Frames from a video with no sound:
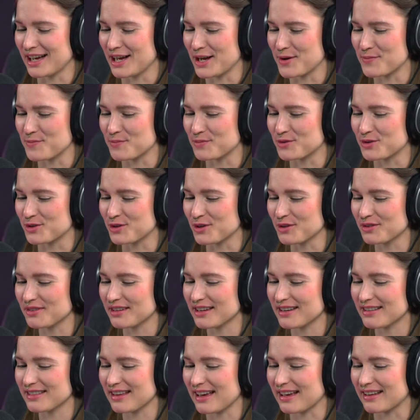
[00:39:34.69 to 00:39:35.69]
Um, do you
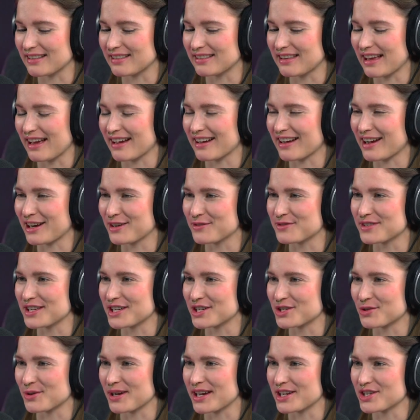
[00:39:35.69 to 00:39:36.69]
think that that kind of
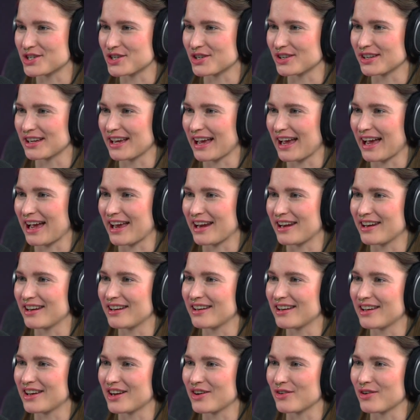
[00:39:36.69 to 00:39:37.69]
situation
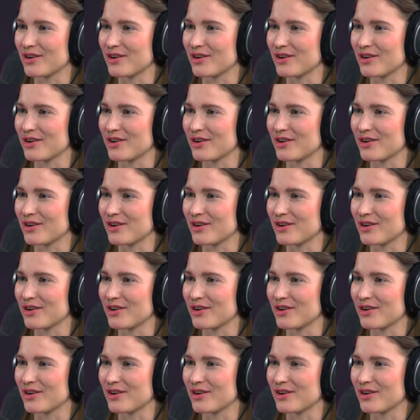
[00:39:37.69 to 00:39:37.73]
can